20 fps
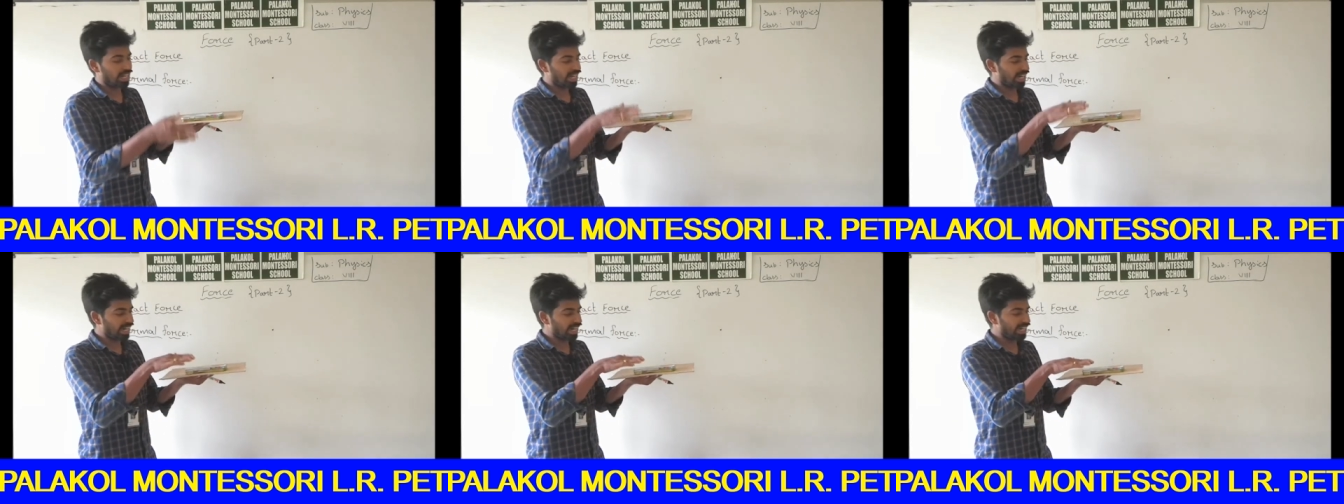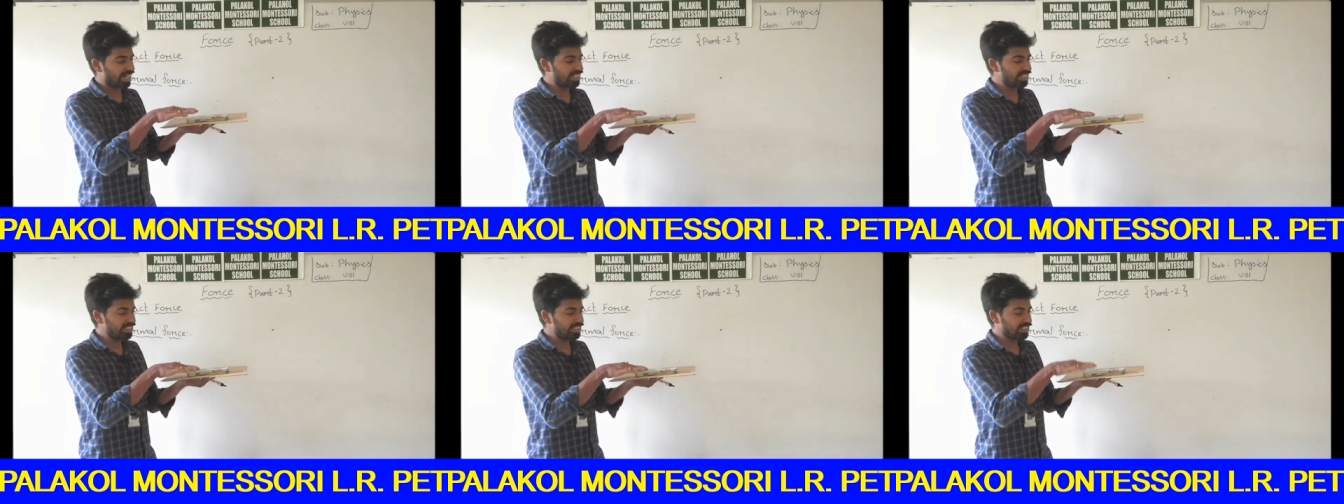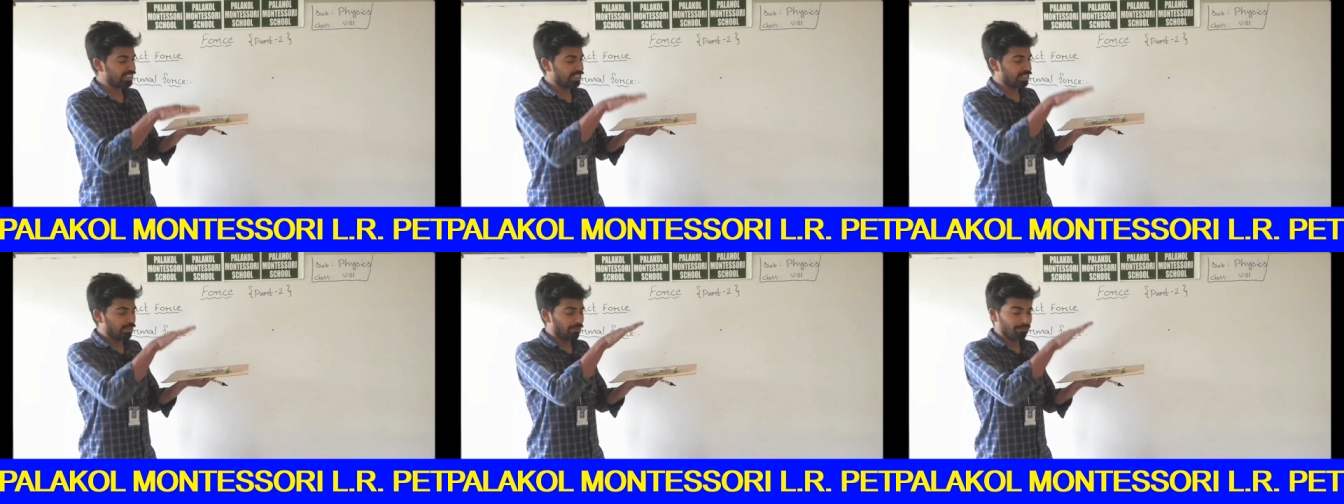and
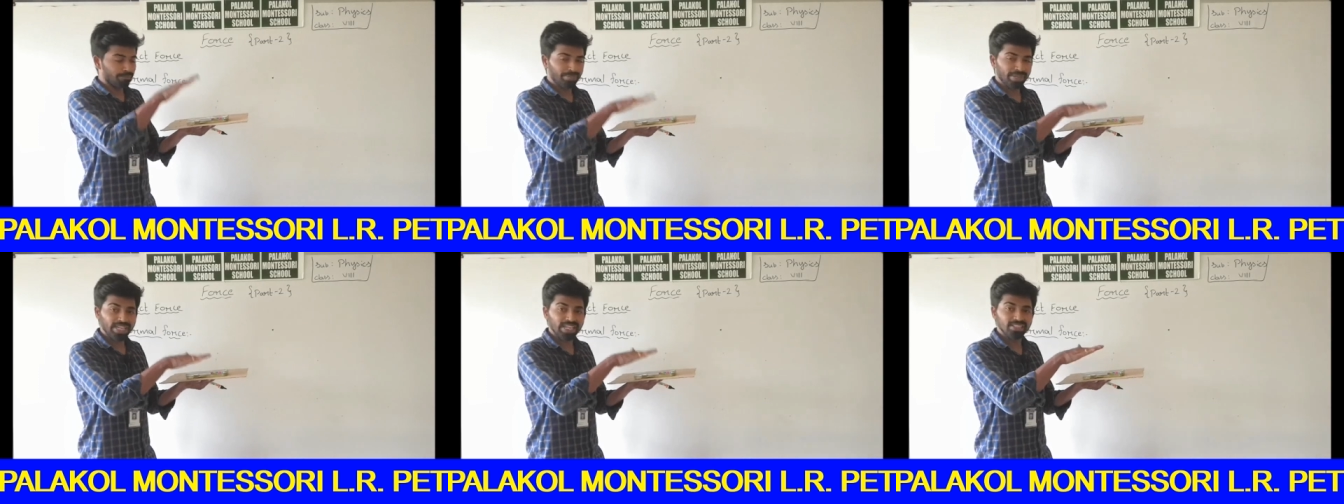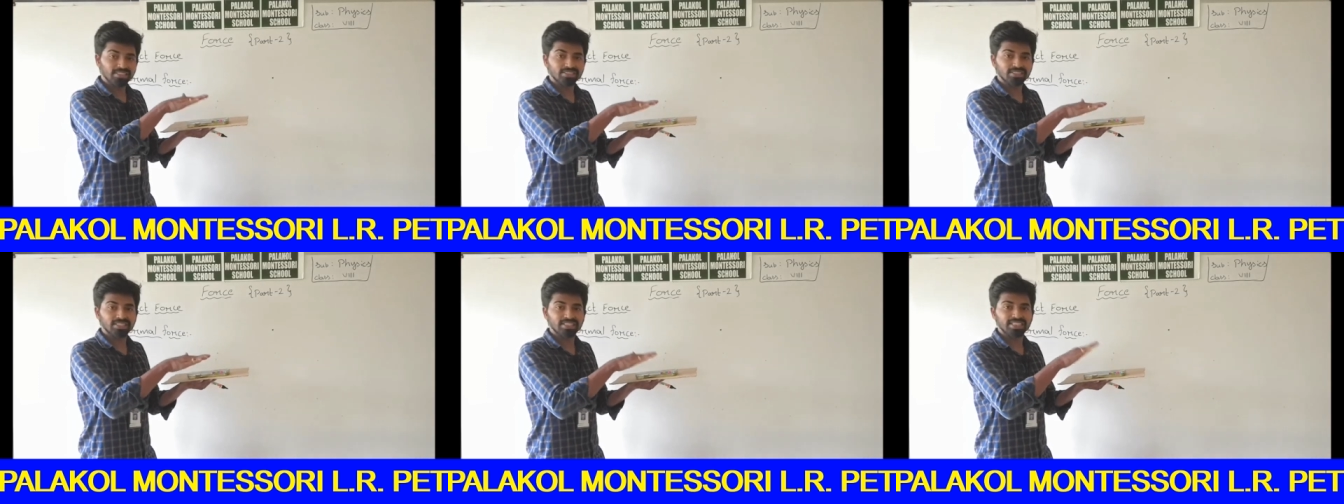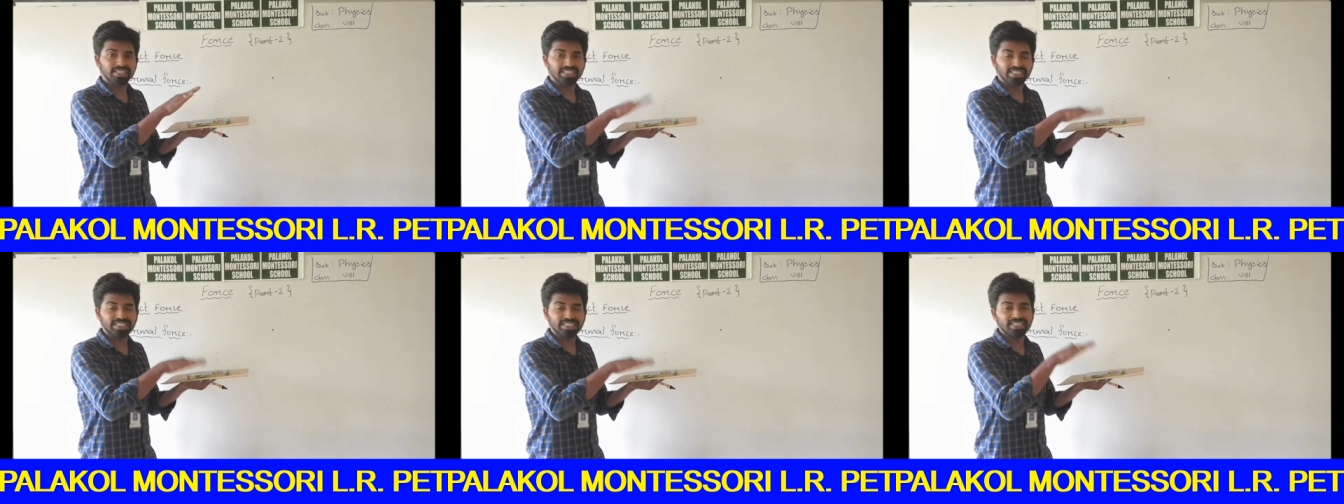makes
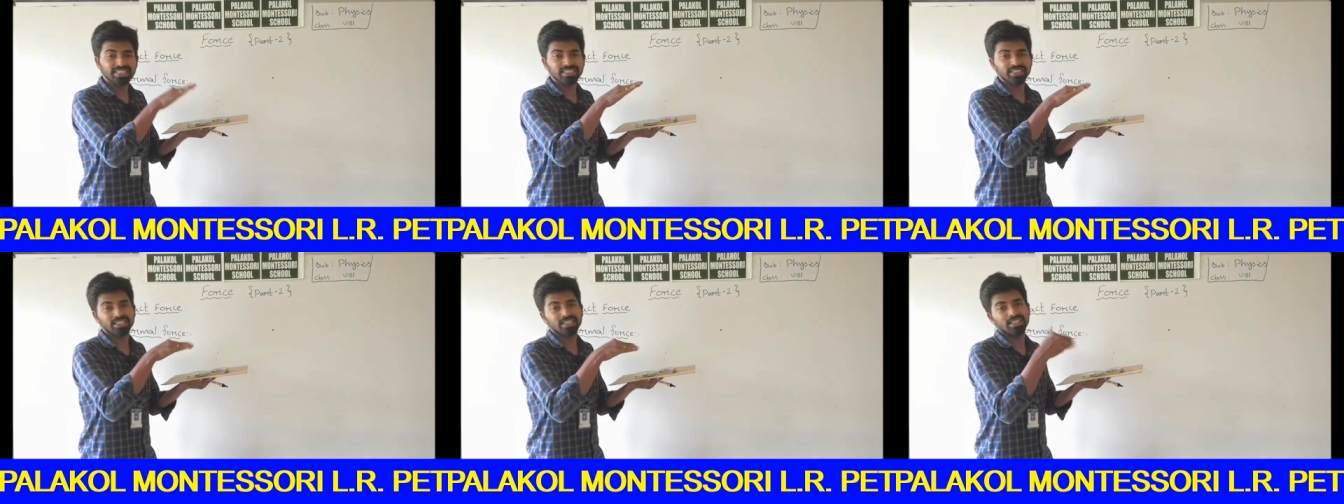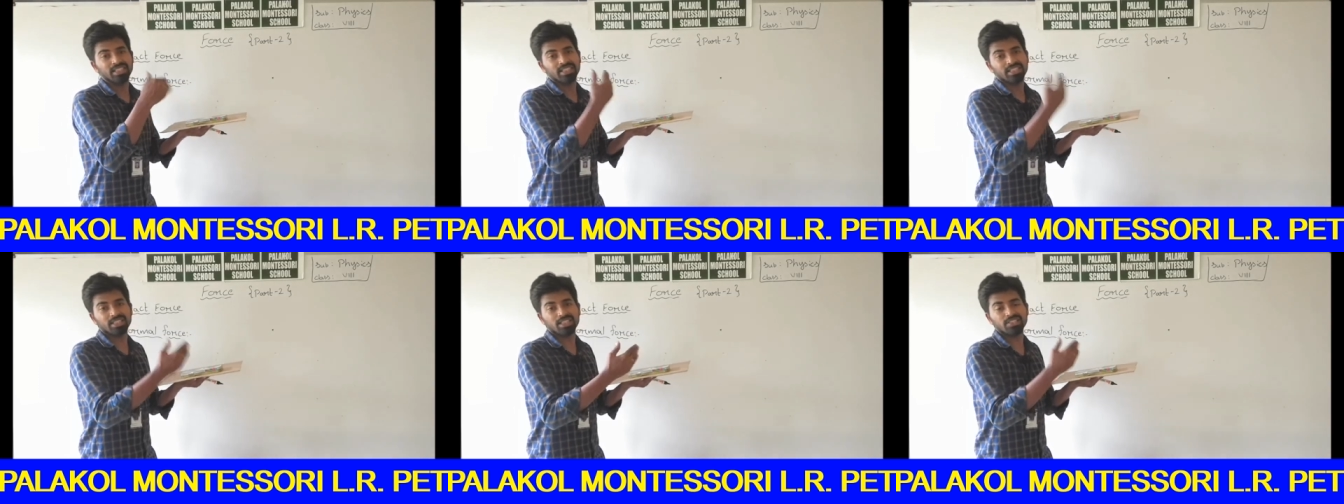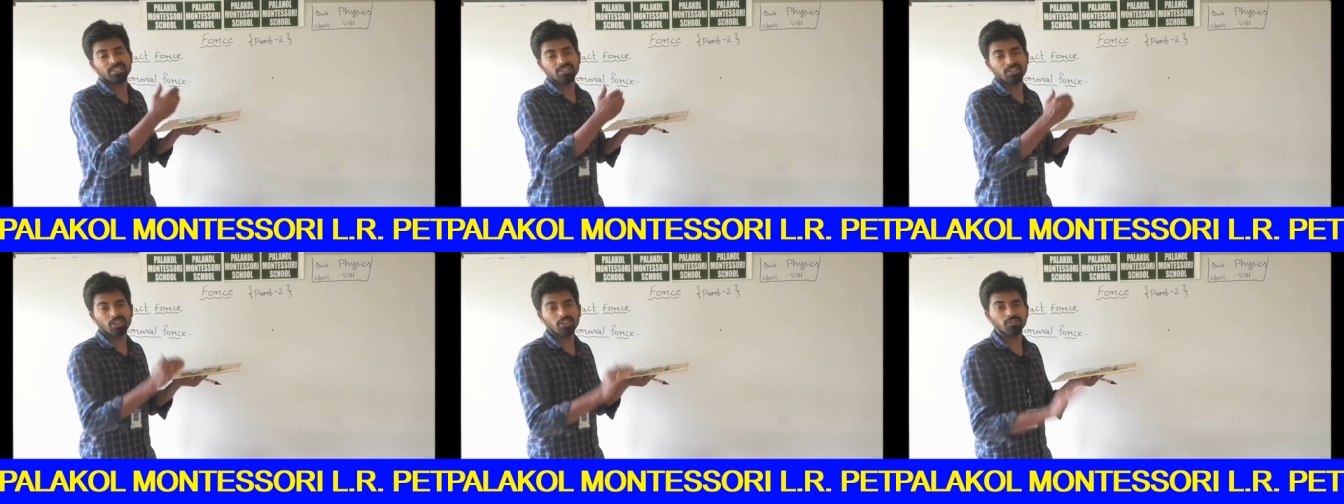it does
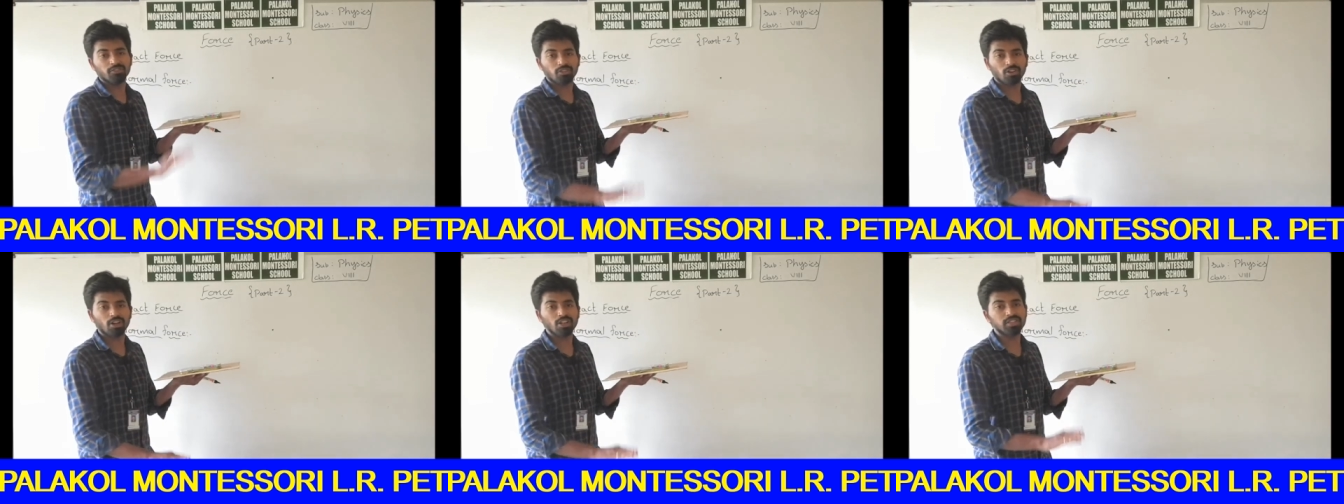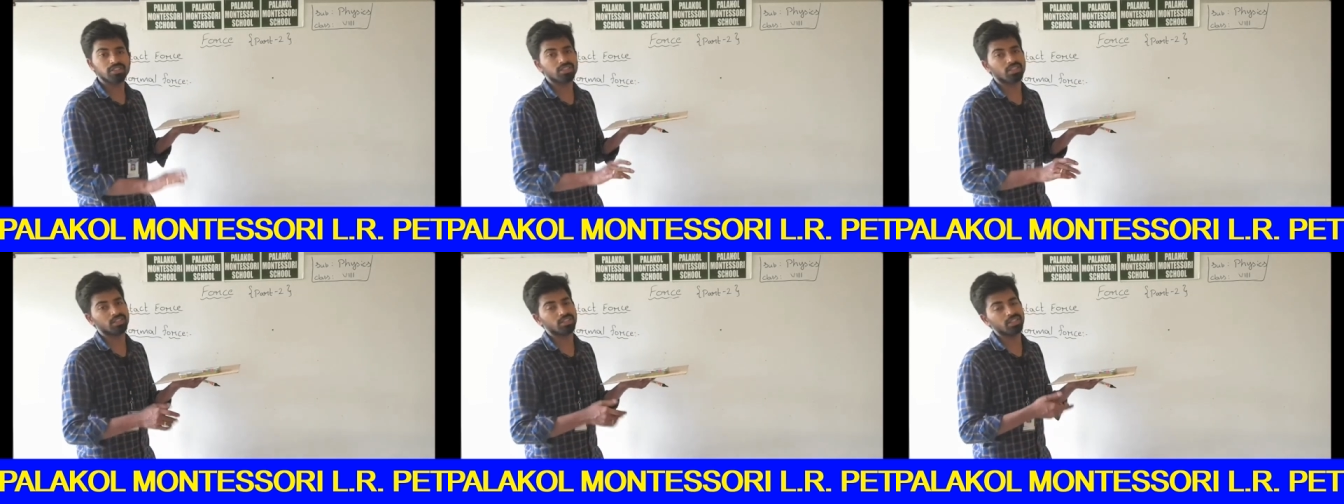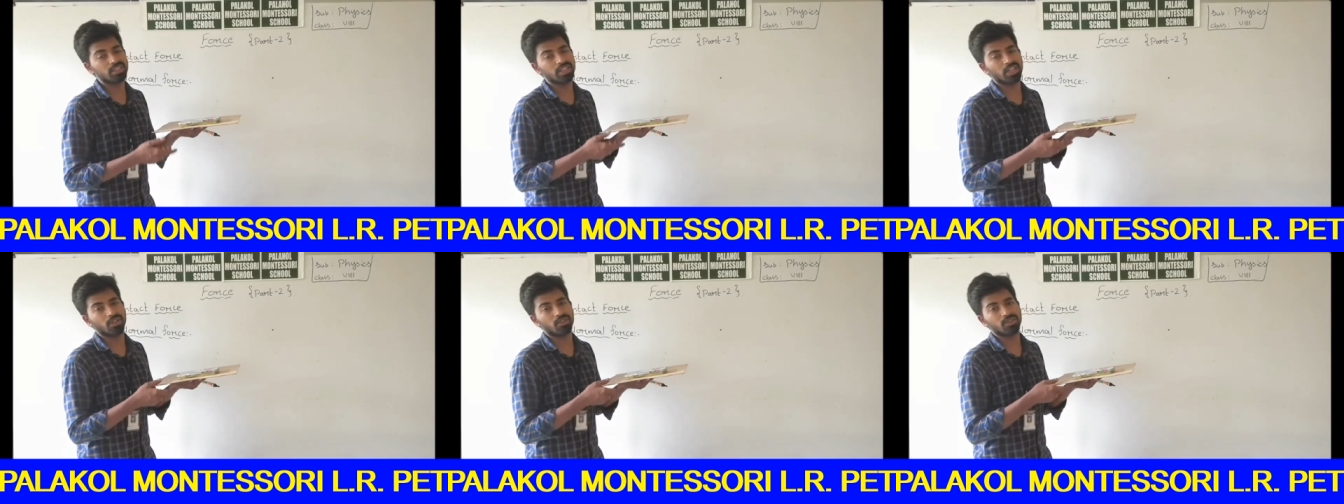not falls on the
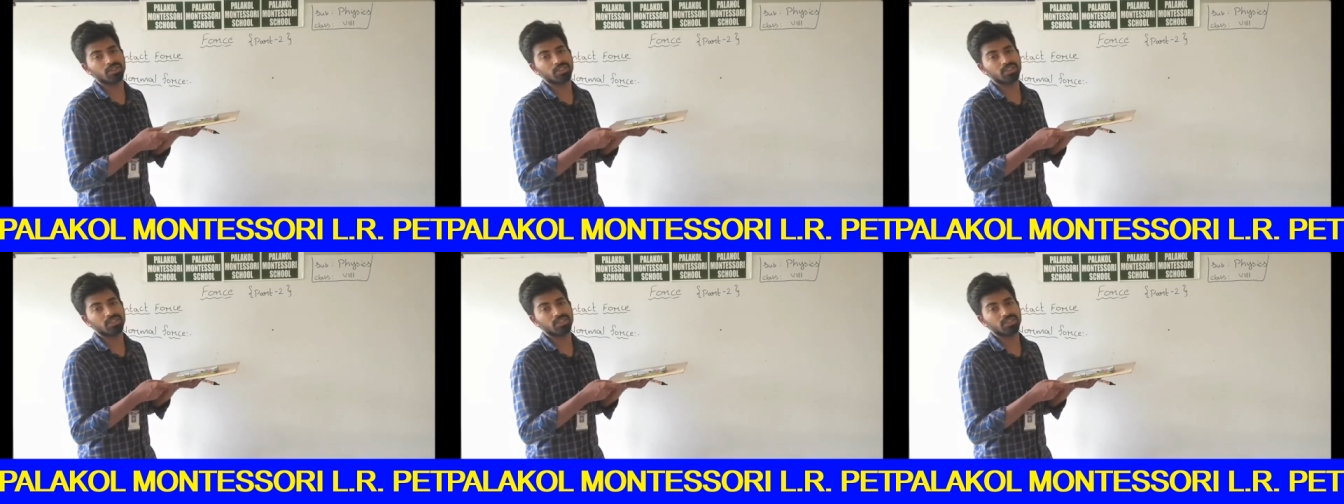ground.